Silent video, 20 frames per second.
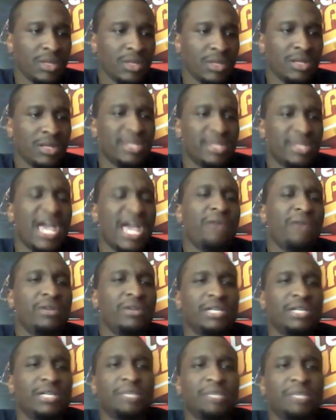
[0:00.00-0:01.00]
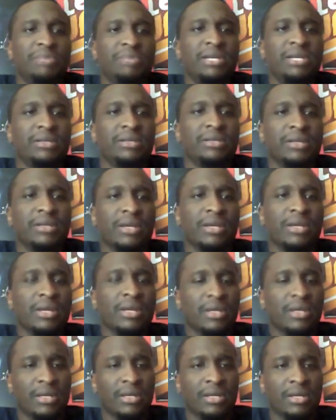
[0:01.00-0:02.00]
The Cavaliers just beat
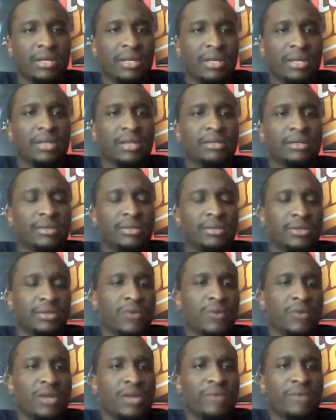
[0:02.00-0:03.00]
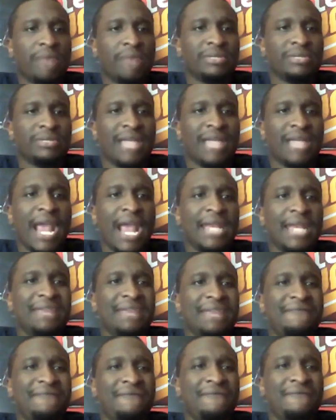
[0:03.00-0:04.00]
the Toronto Raptors
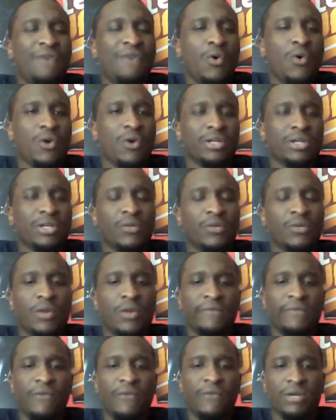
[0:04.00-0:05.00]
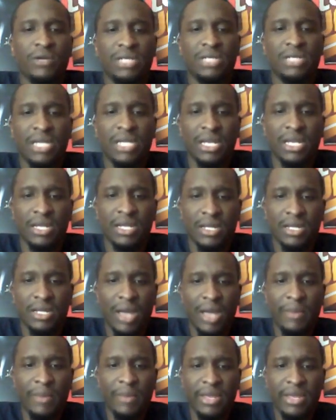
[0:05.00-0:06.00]
84-114.
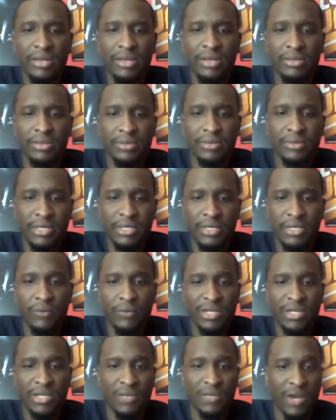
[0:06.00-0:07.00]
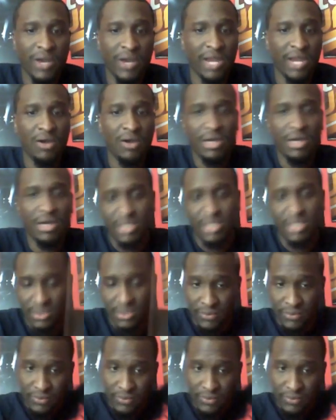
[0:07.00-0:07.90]
I mean, this is the reason why they lost.